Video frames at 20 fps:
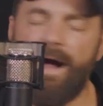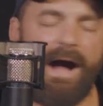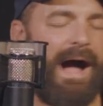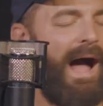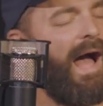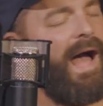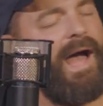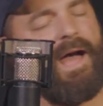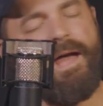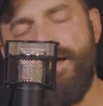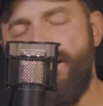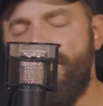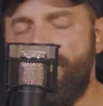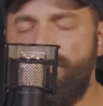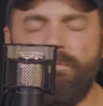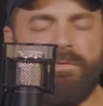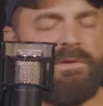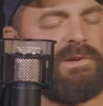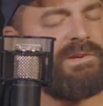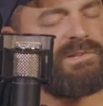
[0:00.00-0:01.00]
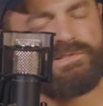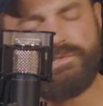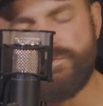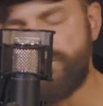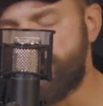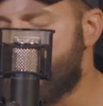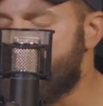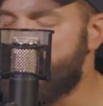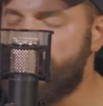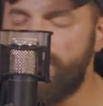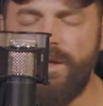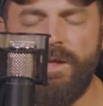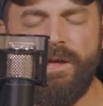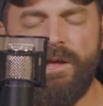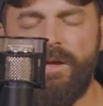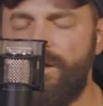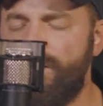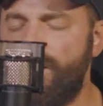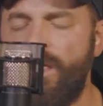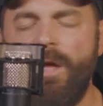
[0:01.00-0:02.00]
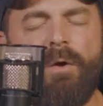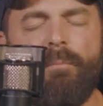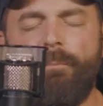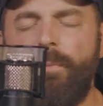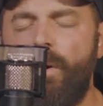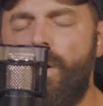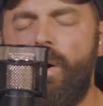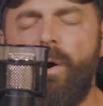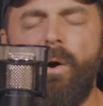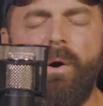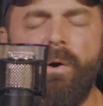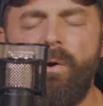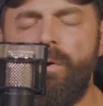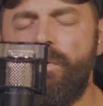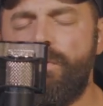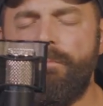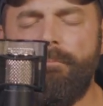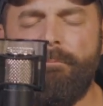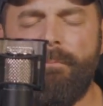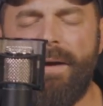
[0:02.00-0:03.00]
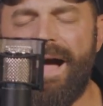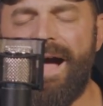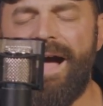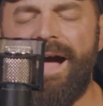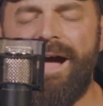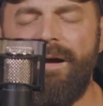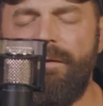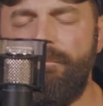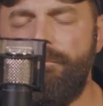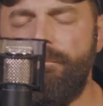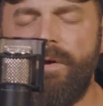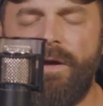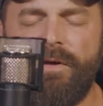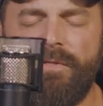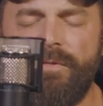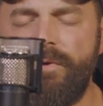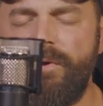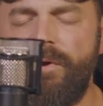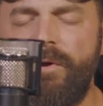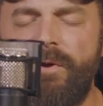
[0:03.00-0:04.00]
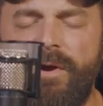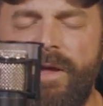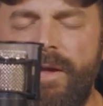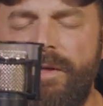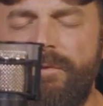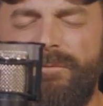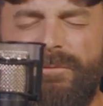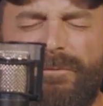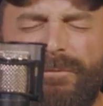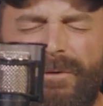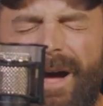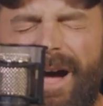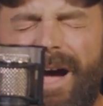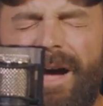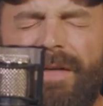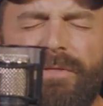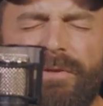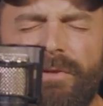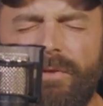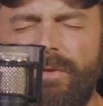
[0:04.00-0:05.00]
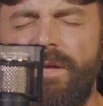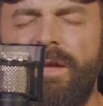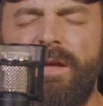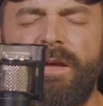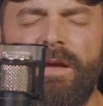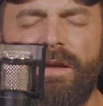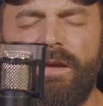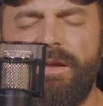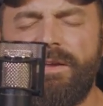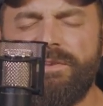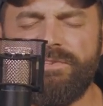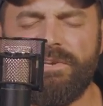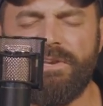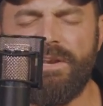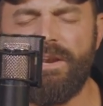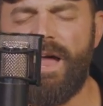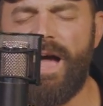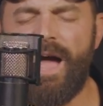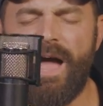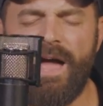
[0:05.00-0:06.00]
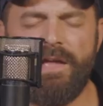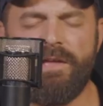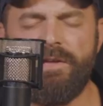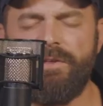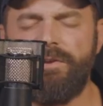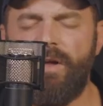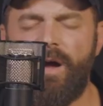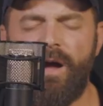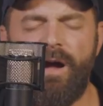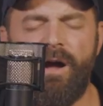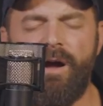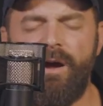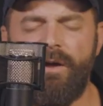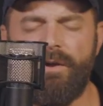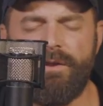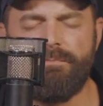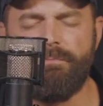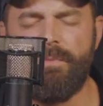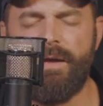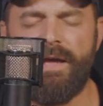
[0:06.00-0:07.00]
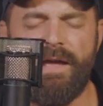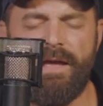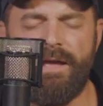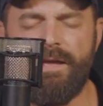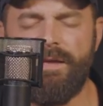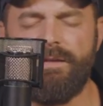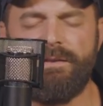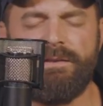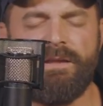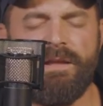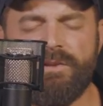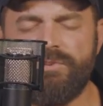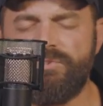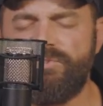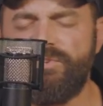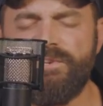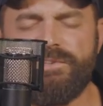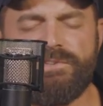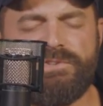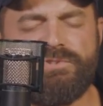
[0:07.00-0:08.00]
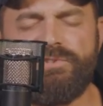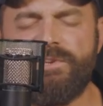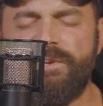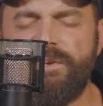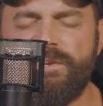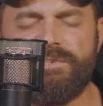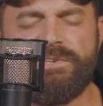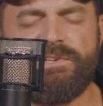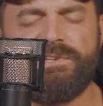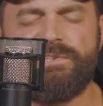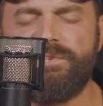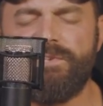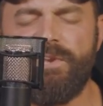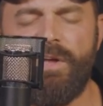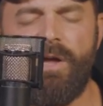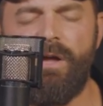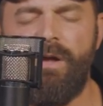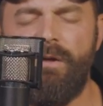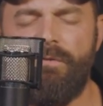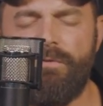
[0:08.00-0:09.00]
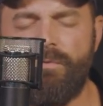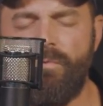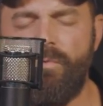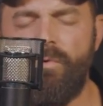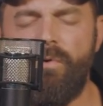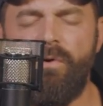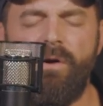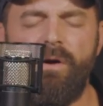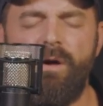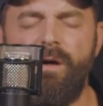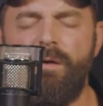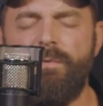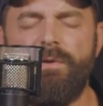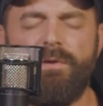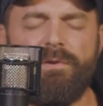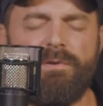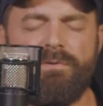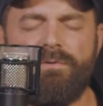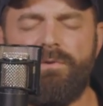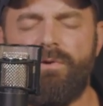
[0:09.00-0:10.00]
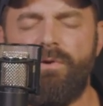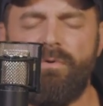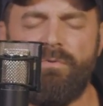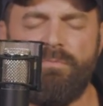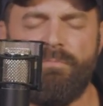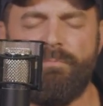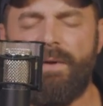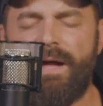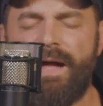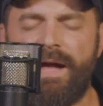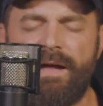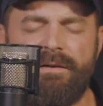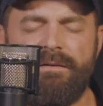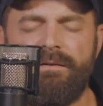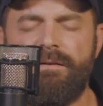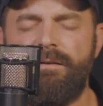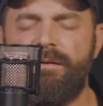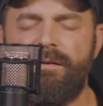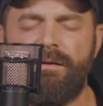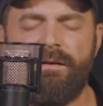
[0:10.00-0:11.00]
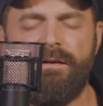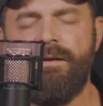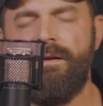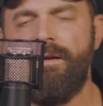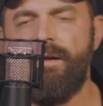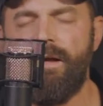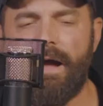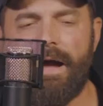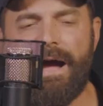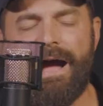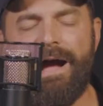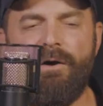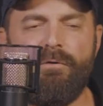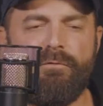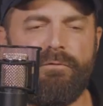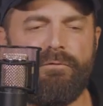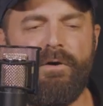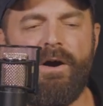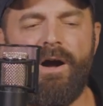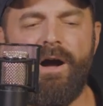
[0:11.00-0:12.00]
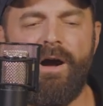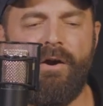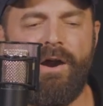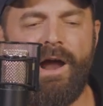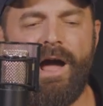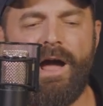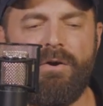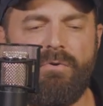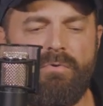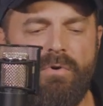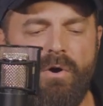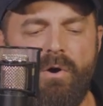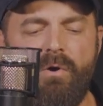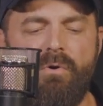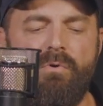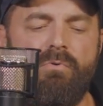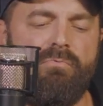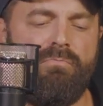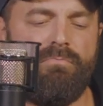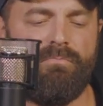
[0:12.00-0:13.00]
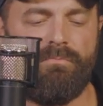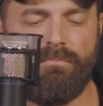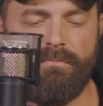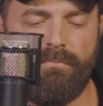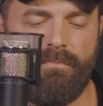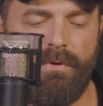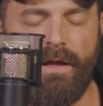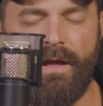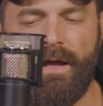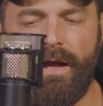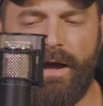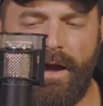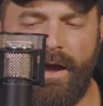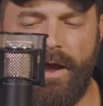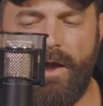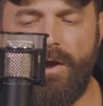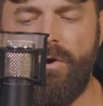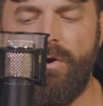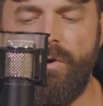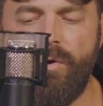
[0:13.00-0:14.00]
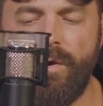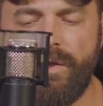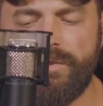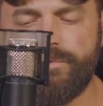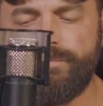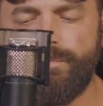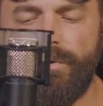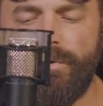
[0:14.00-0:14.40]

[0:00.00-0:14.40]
I am the second born of my mother and father. He's a lion hearted man, she's a Jesus loving woman, and no matter how far I roam, I always